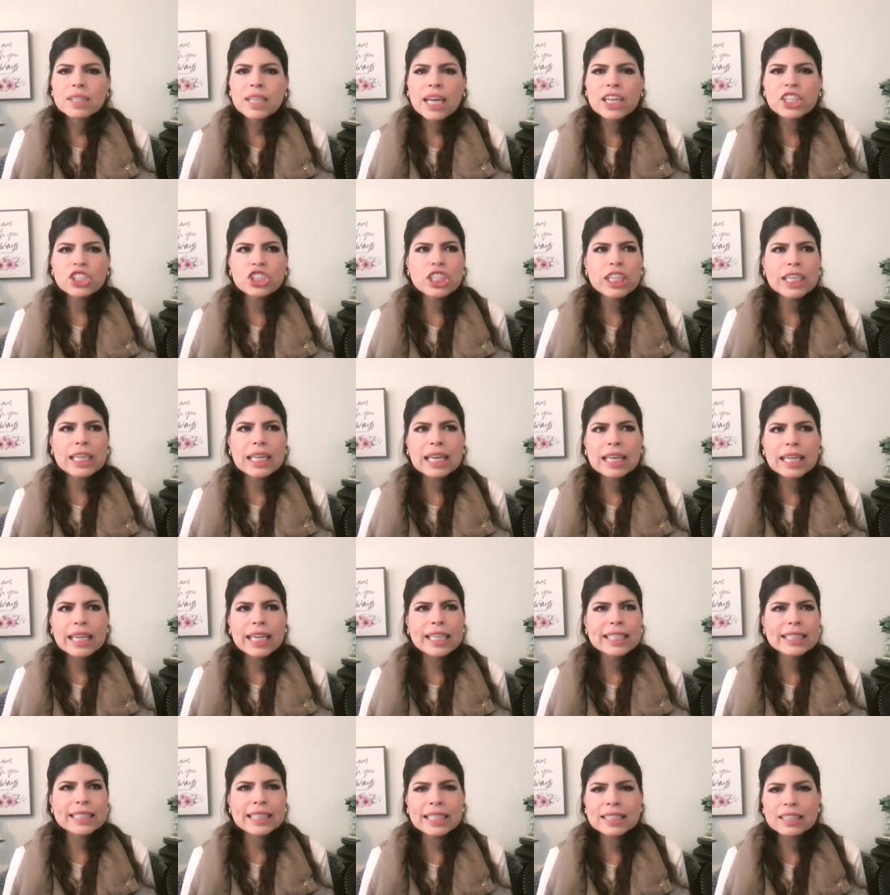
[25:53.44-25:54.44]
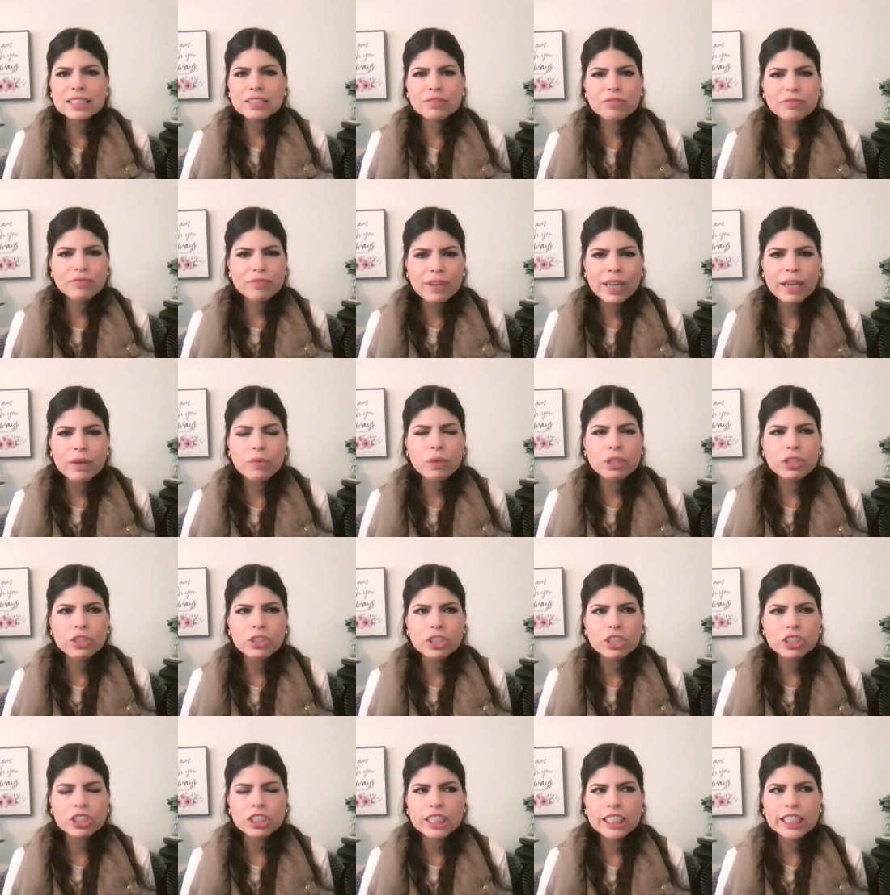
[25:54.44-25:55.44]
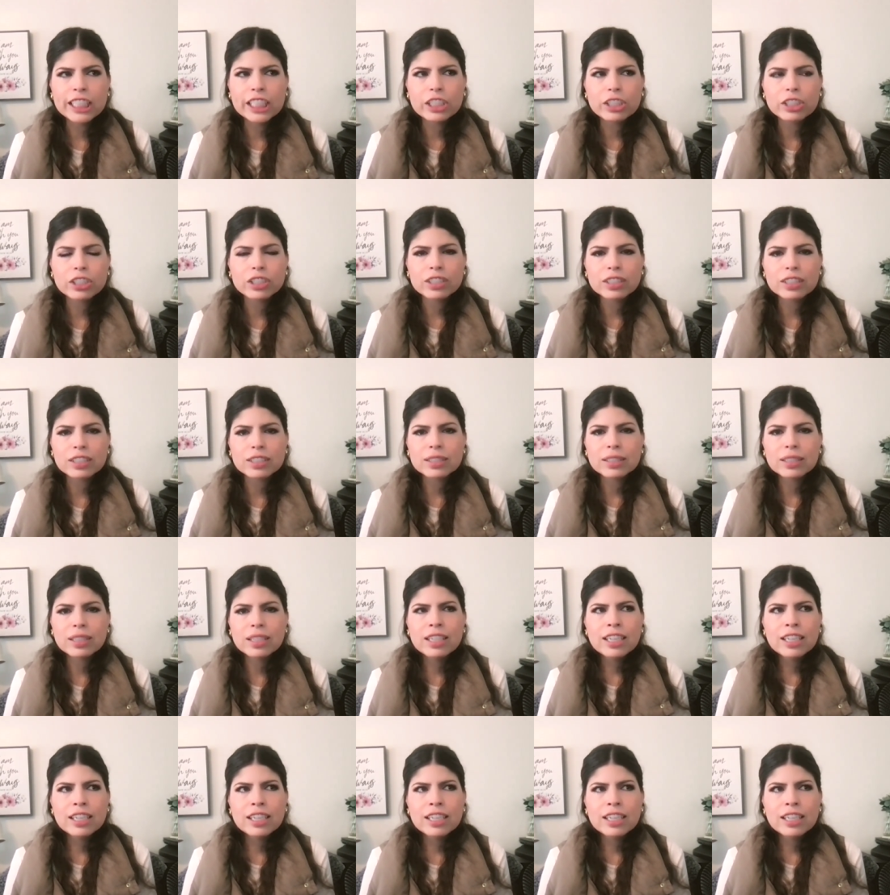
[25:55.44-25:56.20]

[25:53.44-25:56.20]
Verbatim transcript: And she cleans his feet with her tears.